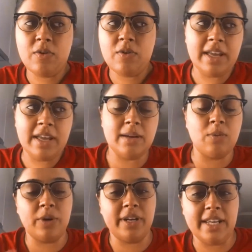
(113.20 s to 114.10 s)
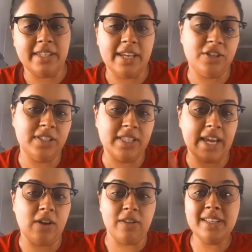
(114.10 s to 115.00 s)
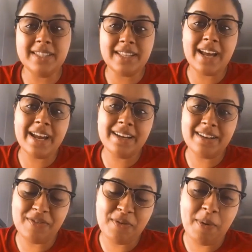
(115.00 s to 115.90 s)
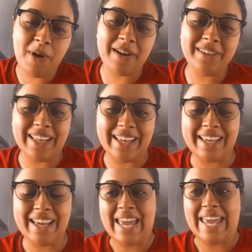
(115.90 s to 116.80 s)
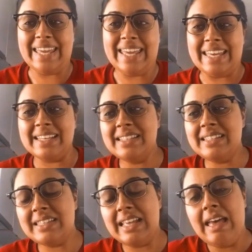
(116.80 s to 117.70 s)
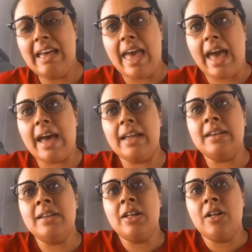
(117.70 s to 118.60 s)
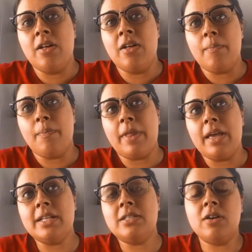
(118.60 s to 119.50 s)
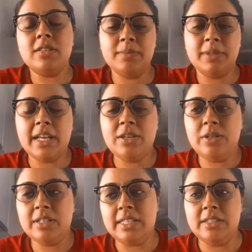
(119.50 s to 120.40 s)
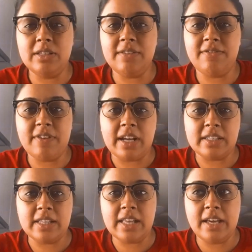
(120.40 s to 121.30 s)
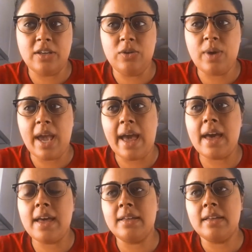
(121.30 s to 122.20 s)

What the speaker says: in some organizations like on this side of the pond, like it is. And it's not something that you can just easily fix. Like you can't